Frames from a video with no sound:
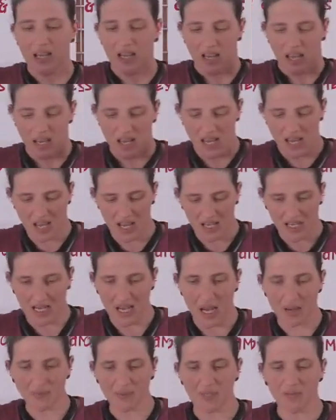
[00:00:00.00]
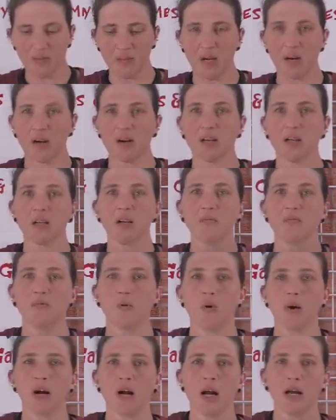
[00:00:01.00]
a Captain America
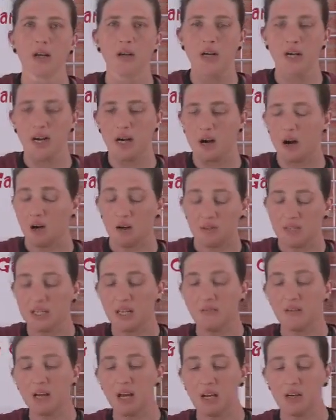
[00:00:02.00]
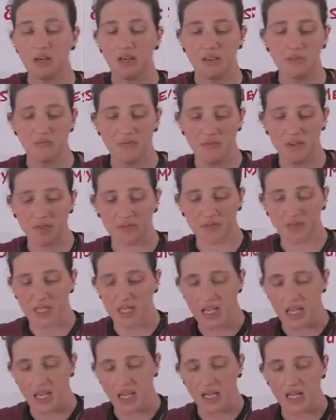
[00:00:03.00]
400 or 750.
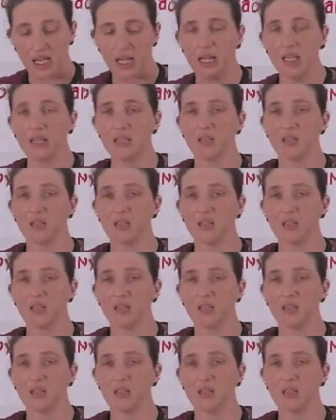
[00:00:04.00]
It is the